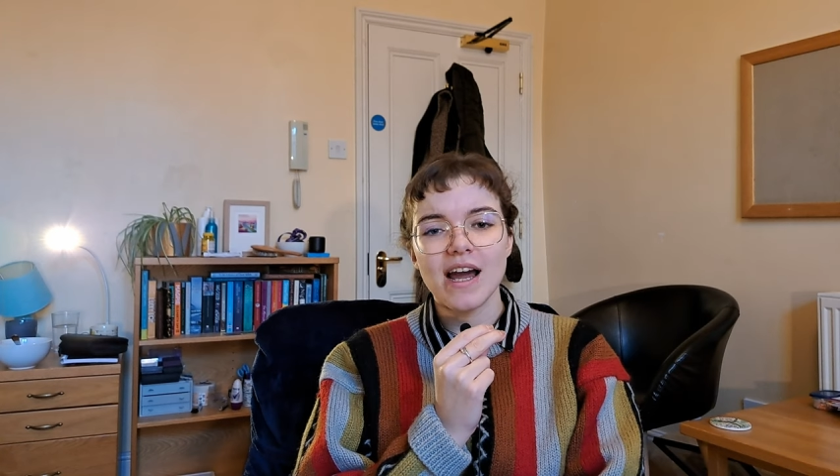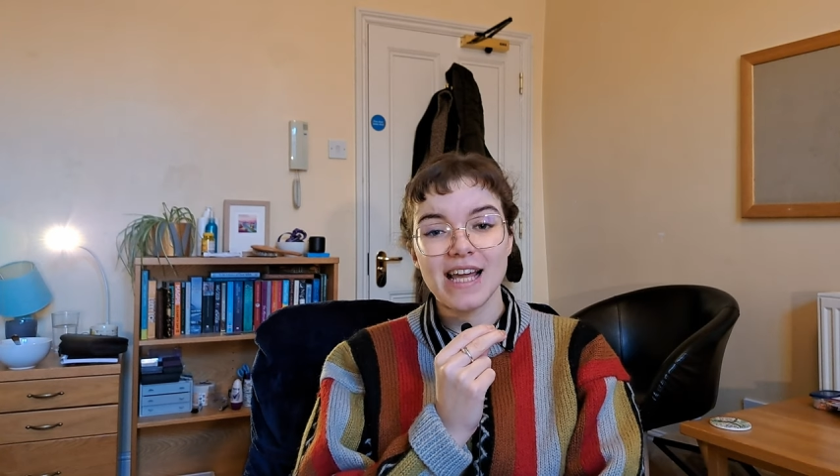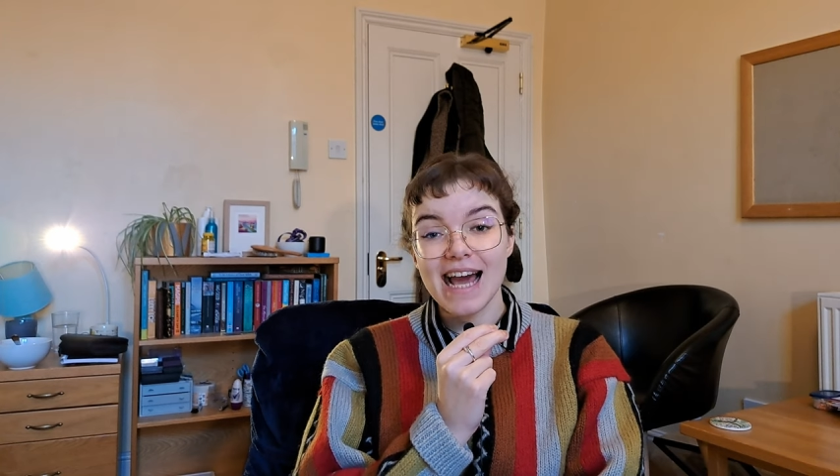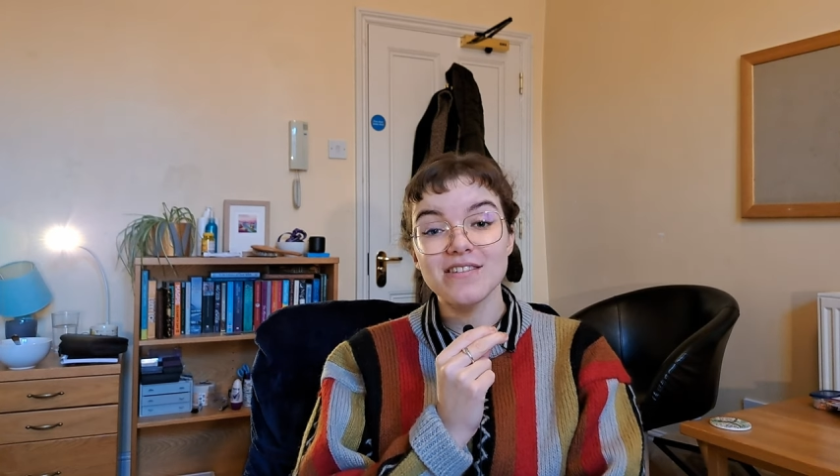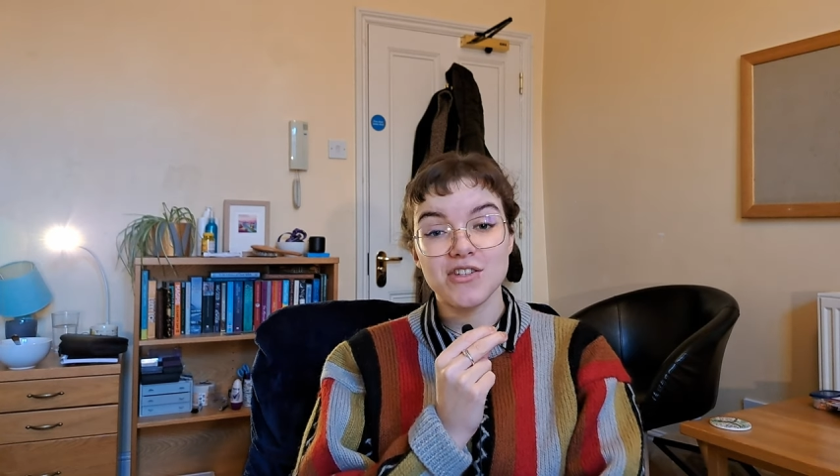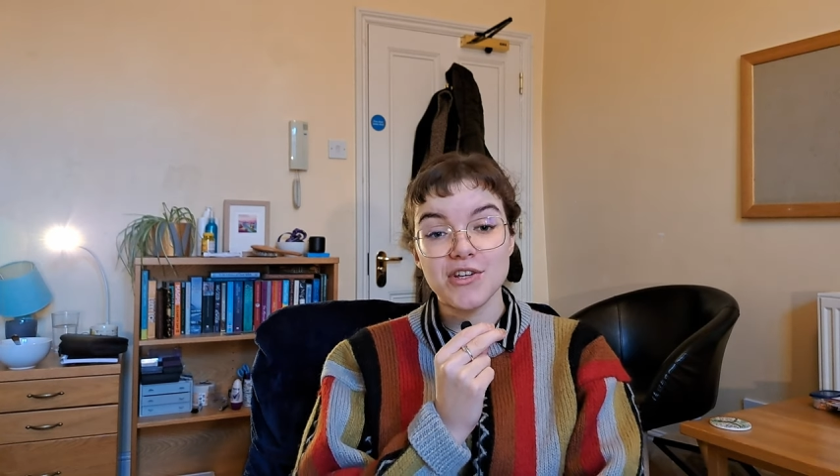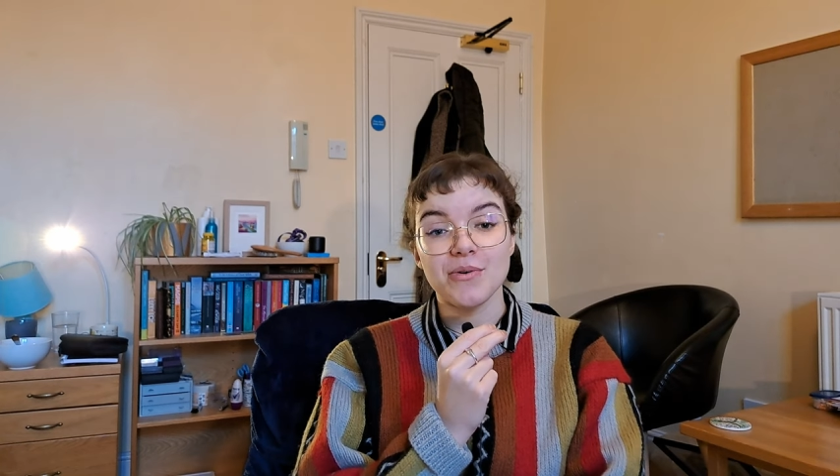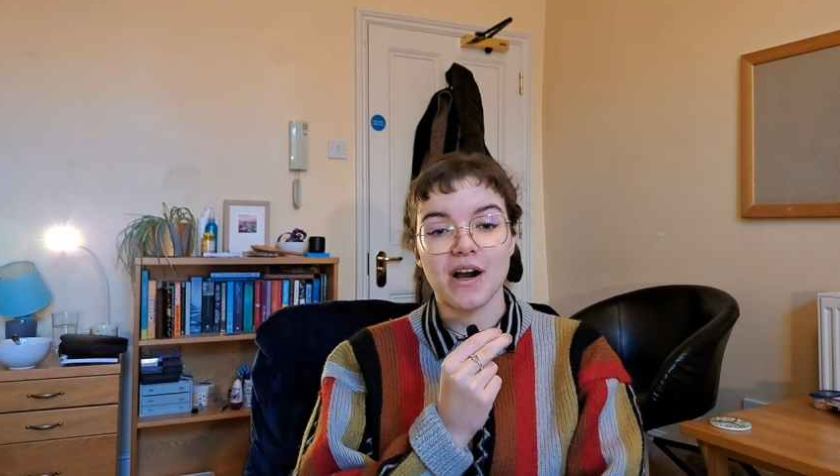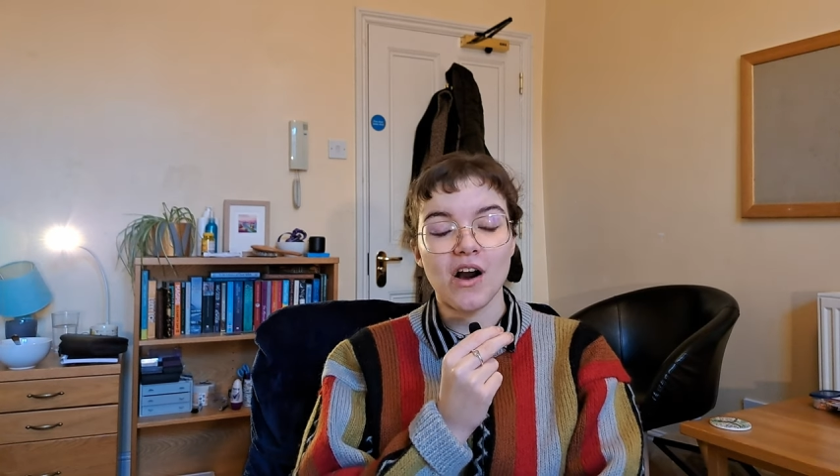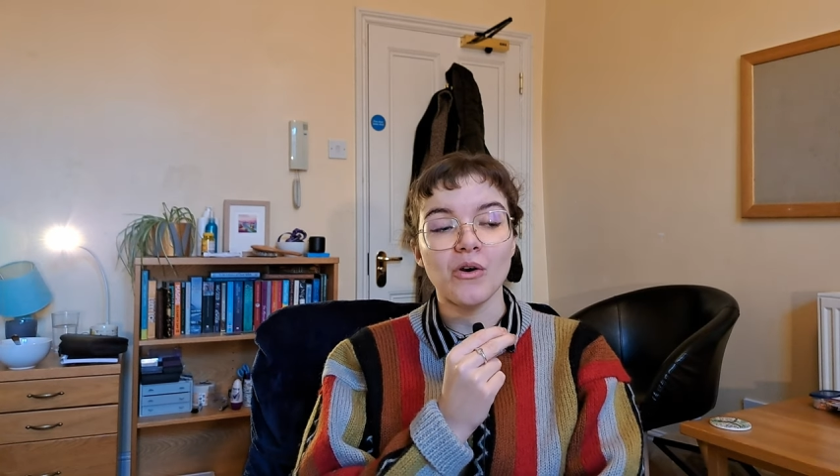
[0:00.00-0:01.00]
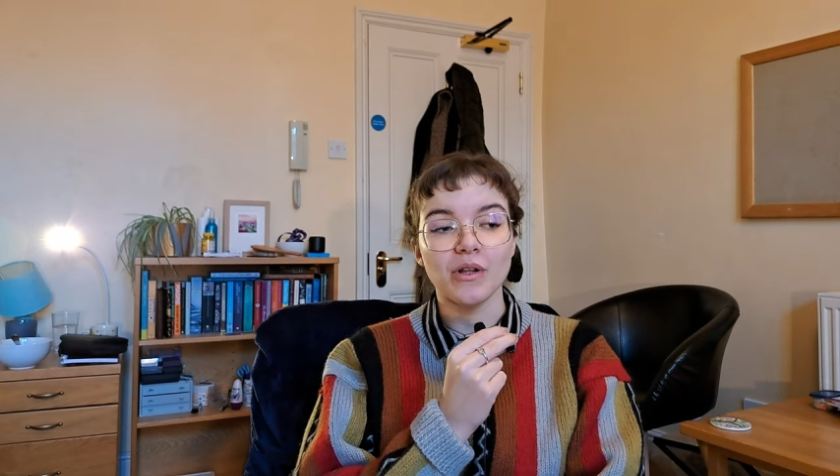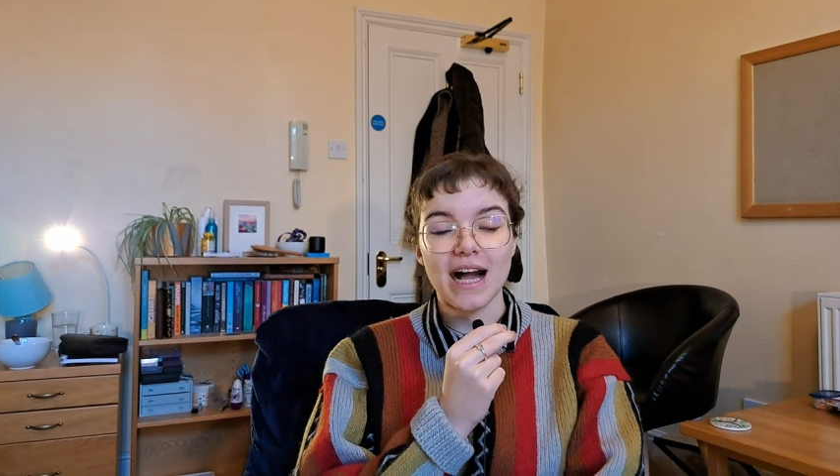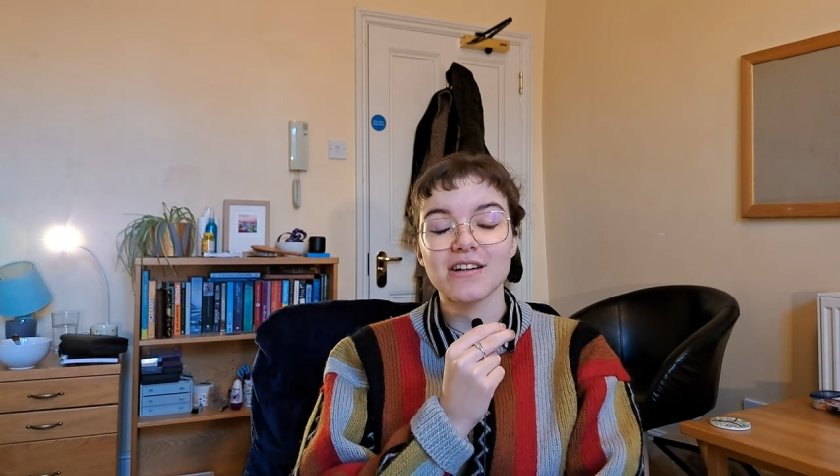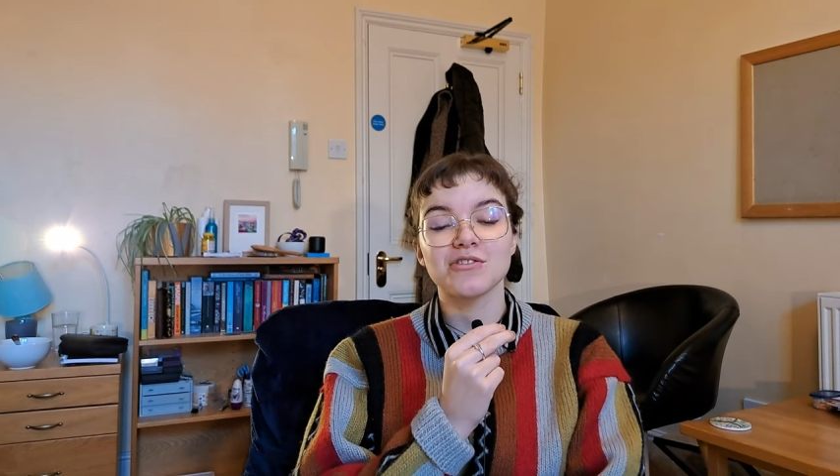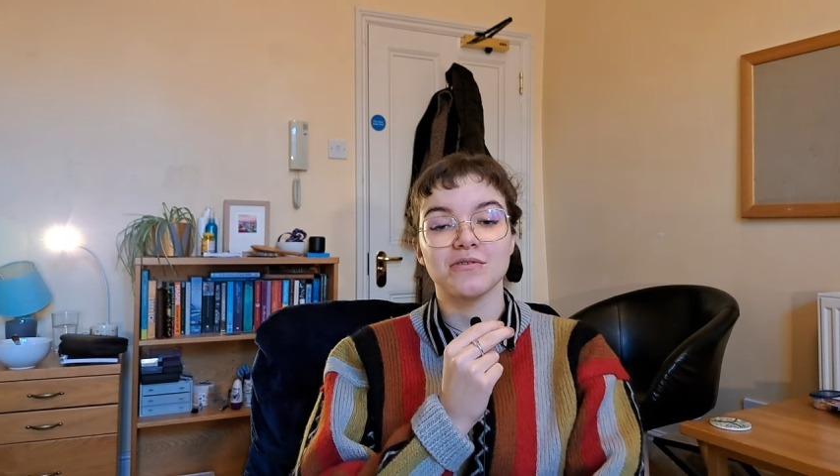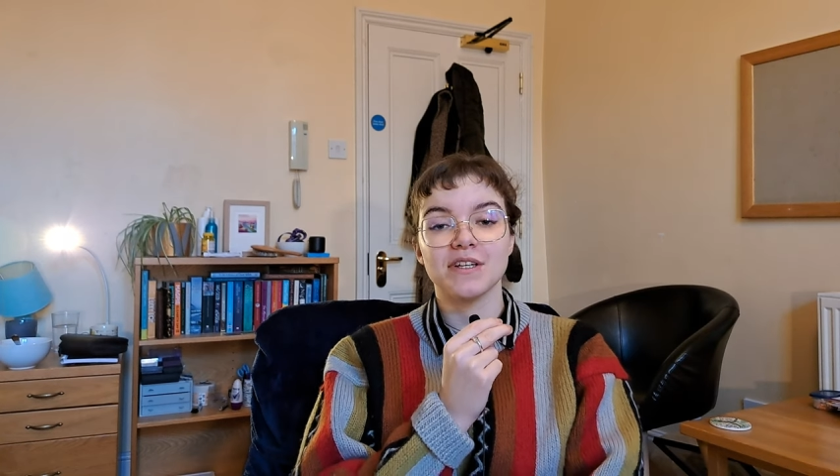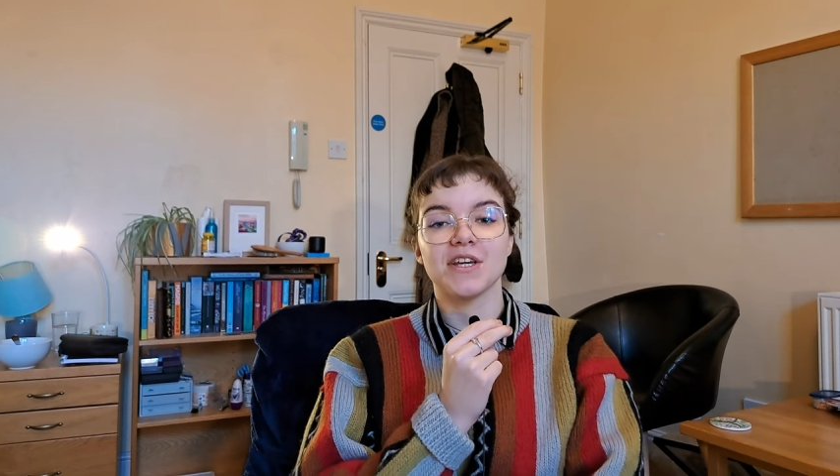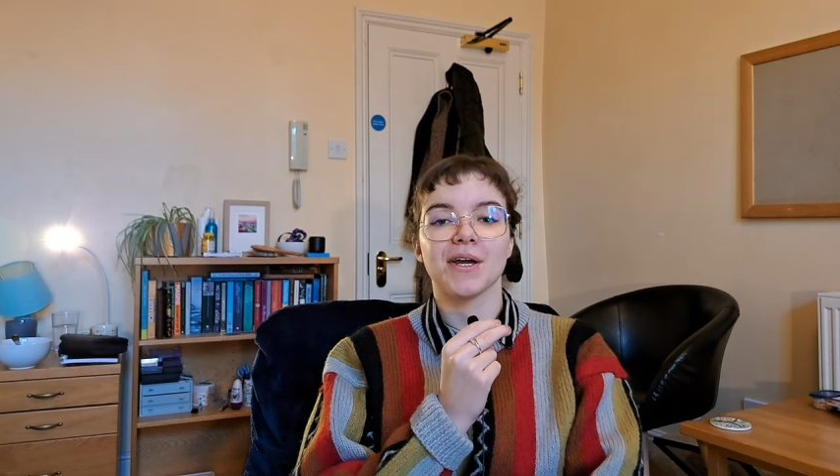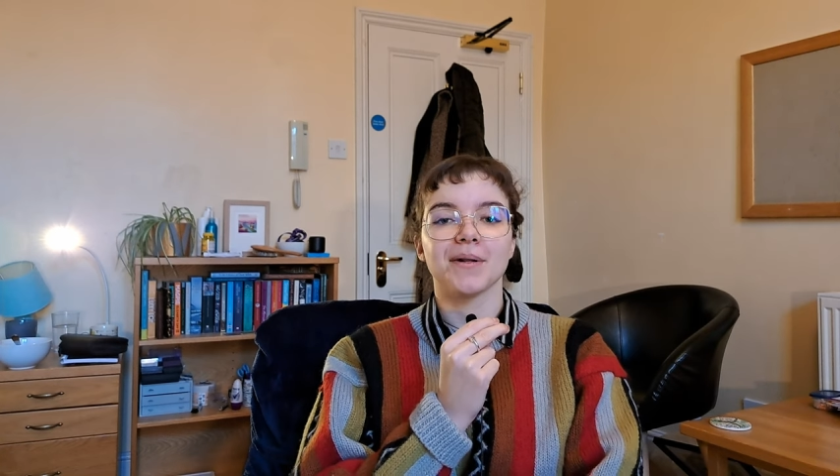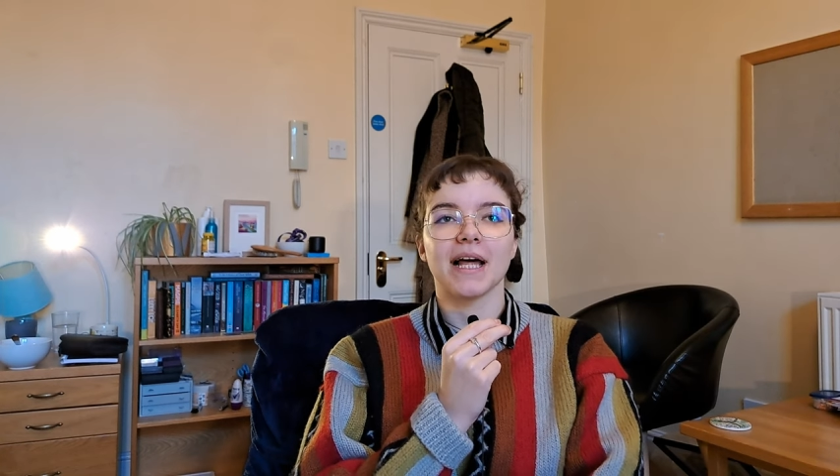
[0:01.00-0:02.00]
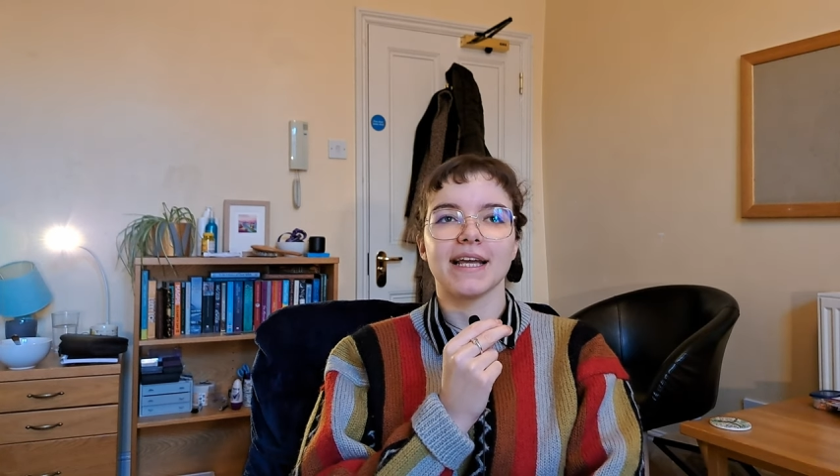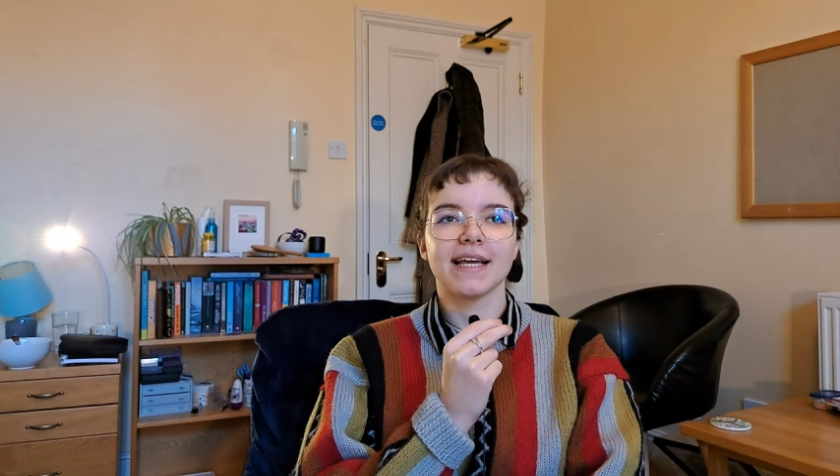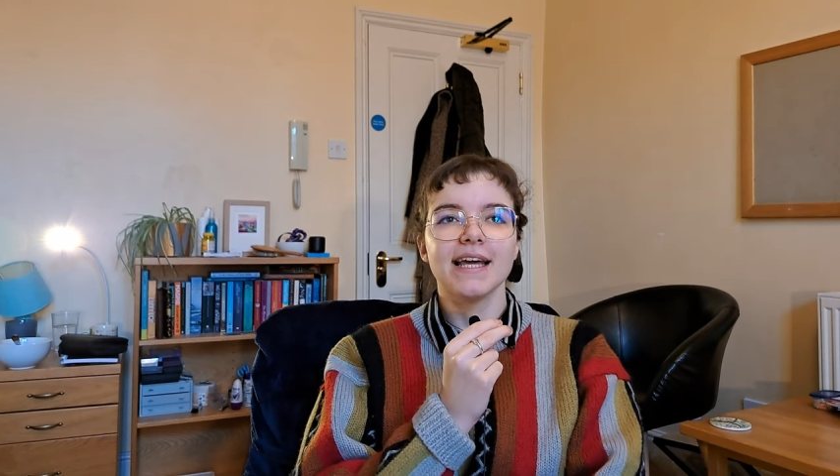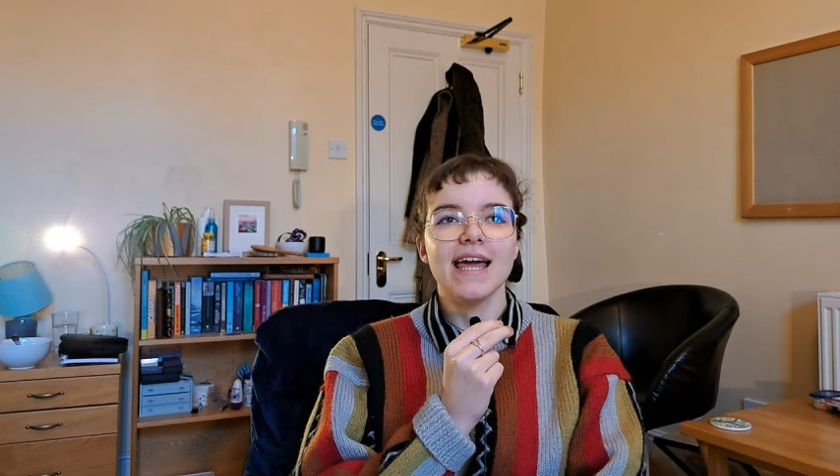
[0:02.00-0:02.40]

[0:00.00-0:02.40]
I can do a whole actual video like